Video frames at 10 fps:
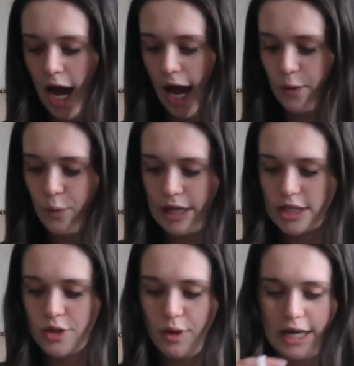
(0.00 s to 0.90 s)
I went
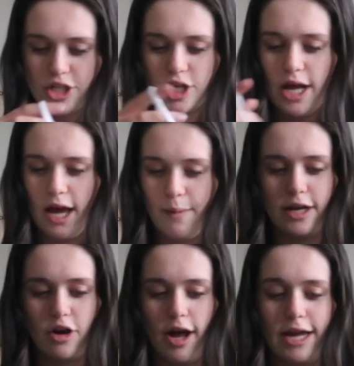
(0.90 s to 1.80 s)
to H&M,
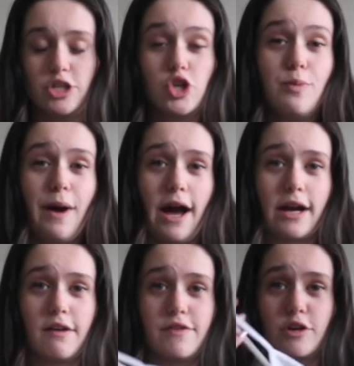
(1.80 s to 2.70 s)
I got a
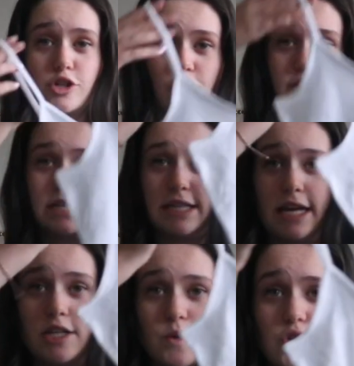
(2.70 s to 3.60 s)
2-pack of their jersey tanks,